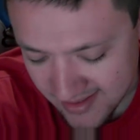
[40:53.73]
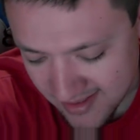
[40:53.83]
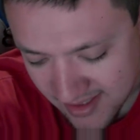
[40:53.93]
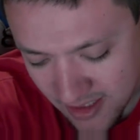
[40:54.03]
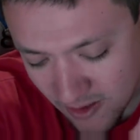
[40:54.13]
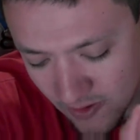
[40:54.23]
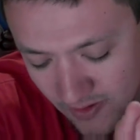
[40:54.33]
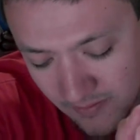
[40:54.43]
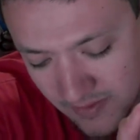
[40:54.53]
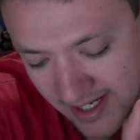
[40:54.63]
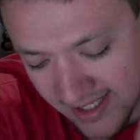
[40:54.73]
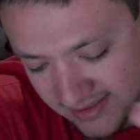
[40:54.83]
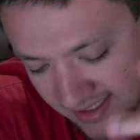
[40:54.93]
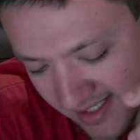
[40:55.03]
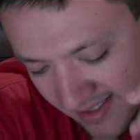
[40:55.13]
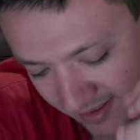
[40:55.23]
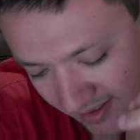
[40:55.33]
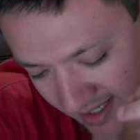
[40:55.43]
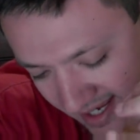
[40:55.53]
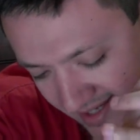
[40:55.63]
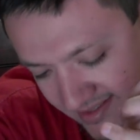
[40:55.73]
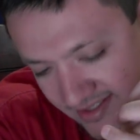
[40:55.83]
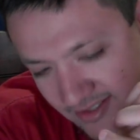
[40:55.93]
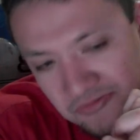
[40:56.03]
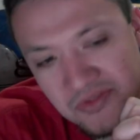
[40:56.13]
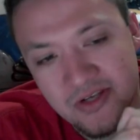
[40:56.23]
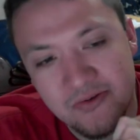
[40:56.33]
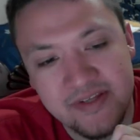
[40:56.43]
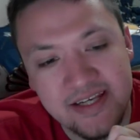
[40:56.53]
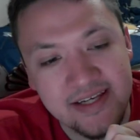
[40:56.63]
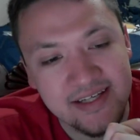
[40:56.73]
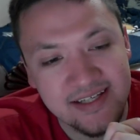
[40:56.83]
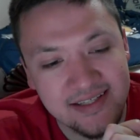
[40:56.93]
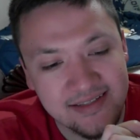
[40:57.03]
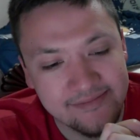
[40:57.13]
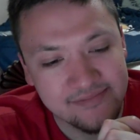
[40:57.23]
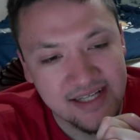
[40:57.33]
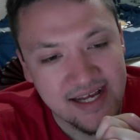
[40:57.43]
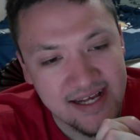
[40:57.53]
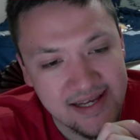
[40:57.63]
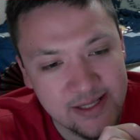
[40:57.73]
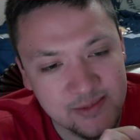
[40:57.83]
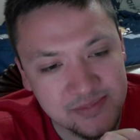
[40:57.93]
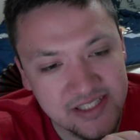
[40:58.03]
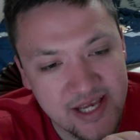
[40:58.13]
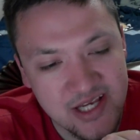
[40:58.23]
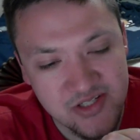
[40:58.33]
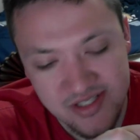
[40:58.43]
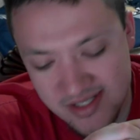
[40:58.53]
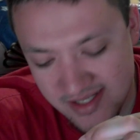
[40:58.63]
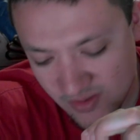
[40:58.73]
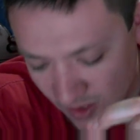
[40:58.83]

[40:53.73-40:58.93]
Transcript: The co-headliner has some unique implications as